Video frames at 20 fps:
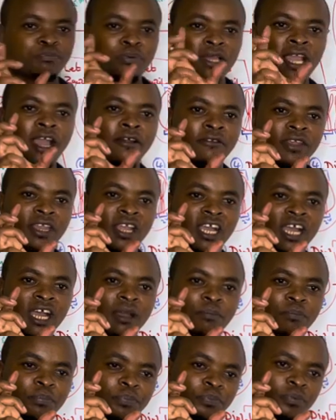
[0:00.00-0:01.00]
pairing
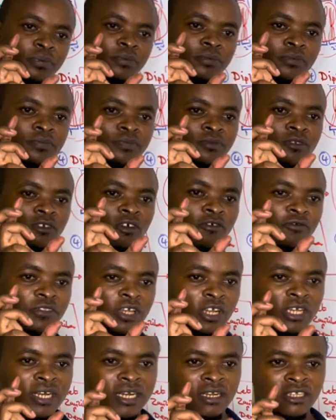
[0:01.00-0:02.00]
up of
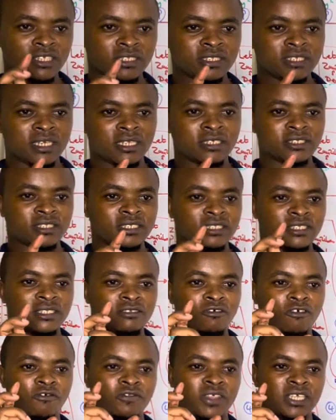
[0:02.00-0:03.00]
the
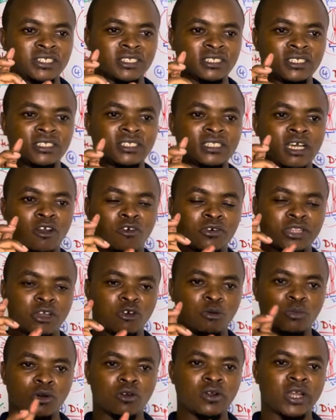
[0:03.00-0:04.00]
sister or the
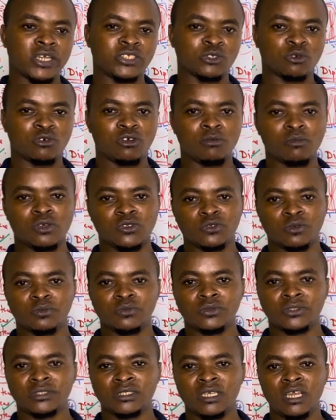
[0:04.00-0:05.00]
homologous
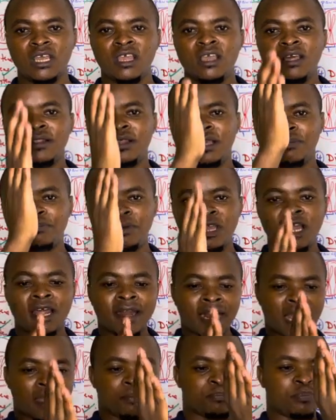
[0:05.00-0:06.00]
chromosomes. They pair
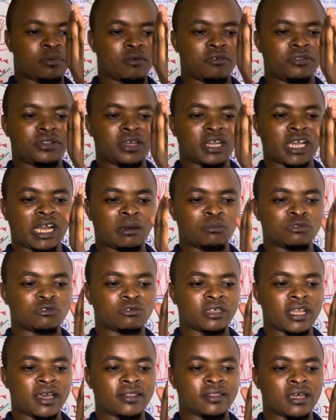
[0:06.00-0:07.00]
up or they come
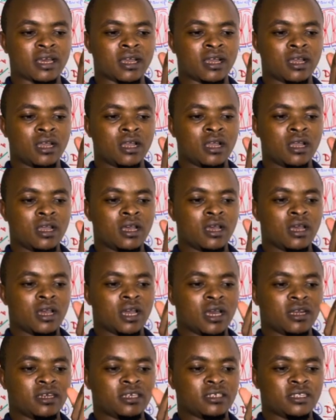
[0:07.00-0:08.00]
together
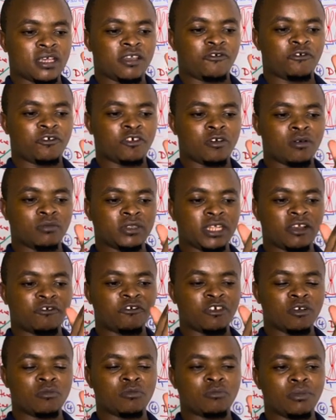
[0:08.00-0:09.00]
and they form
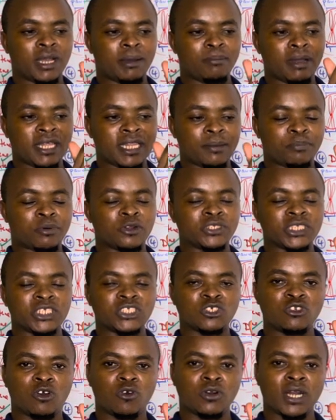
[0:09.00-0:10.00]
by the process
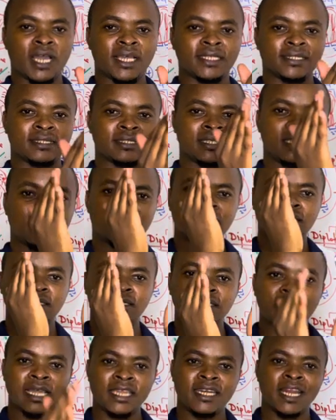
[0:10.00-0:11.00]
known as
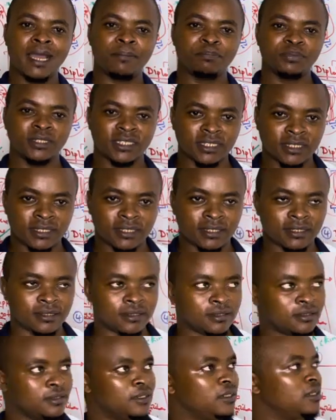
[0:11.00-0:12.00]
synapsis.
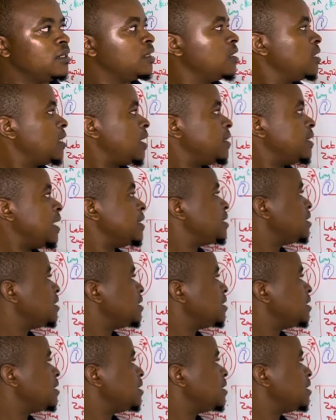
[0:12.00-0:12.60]
That